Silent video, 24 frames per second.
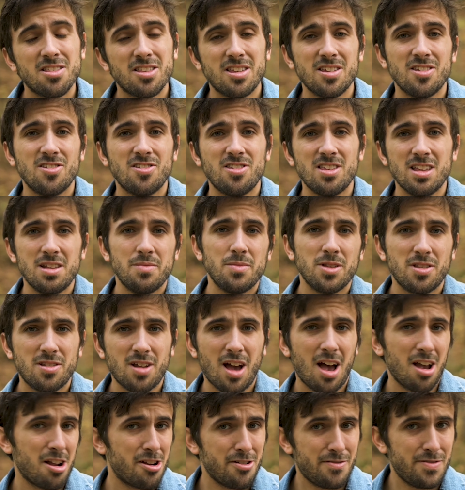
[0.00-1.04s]
to
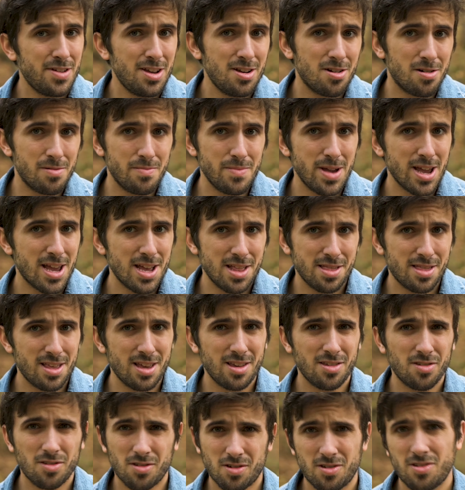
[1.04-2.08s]
cinematography or making
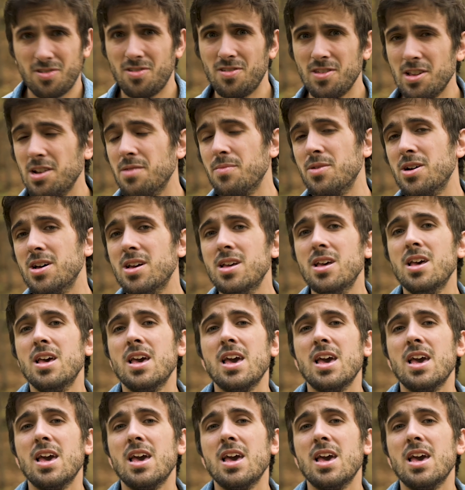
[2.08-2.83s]
things look cinema.